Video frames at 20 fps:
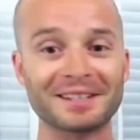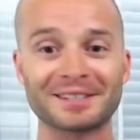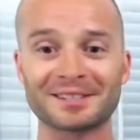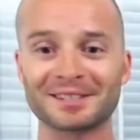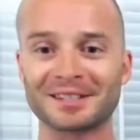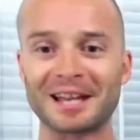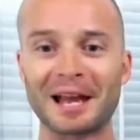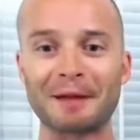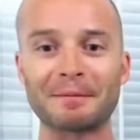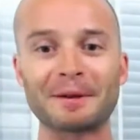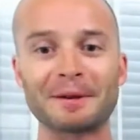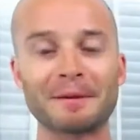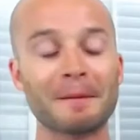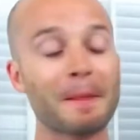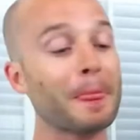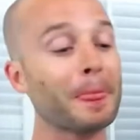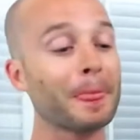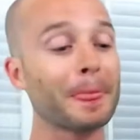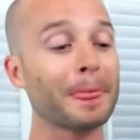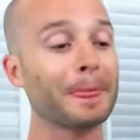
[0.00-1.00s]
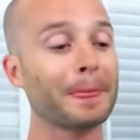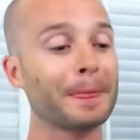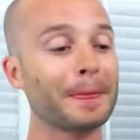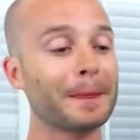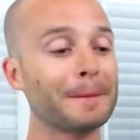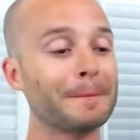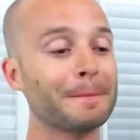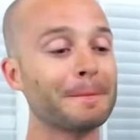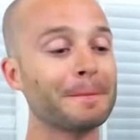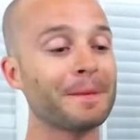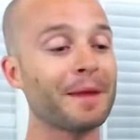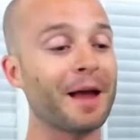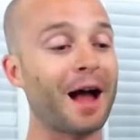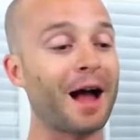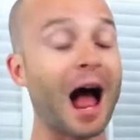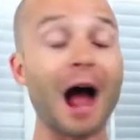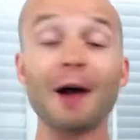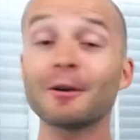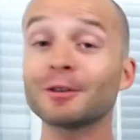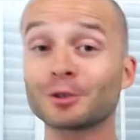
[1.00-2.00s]
I mean,
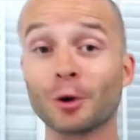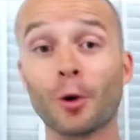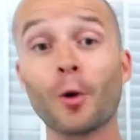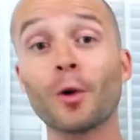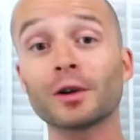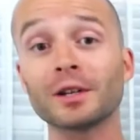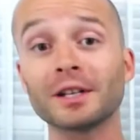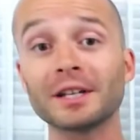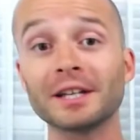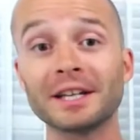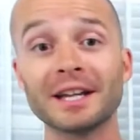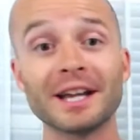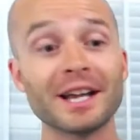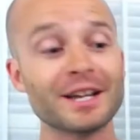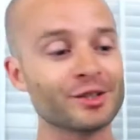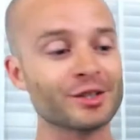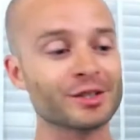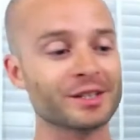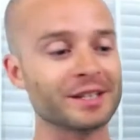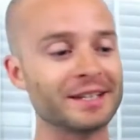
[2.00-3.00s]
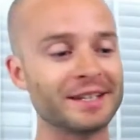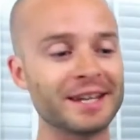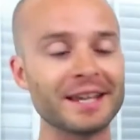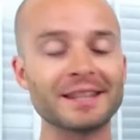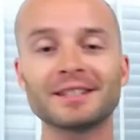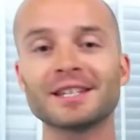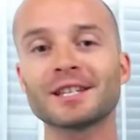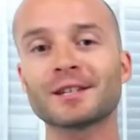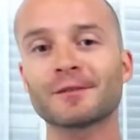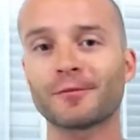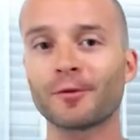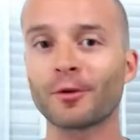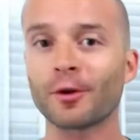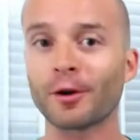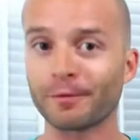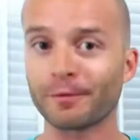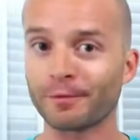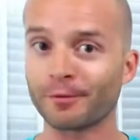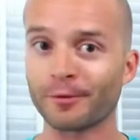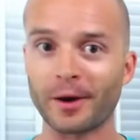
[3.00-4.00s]
I would totally just get this
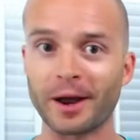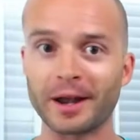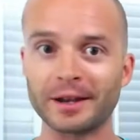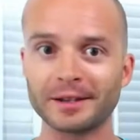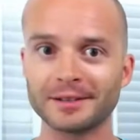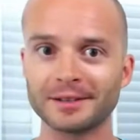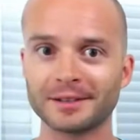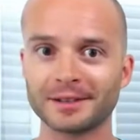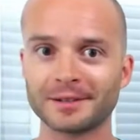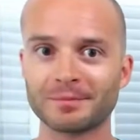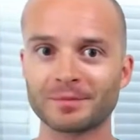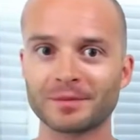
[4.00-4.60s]
for a friend.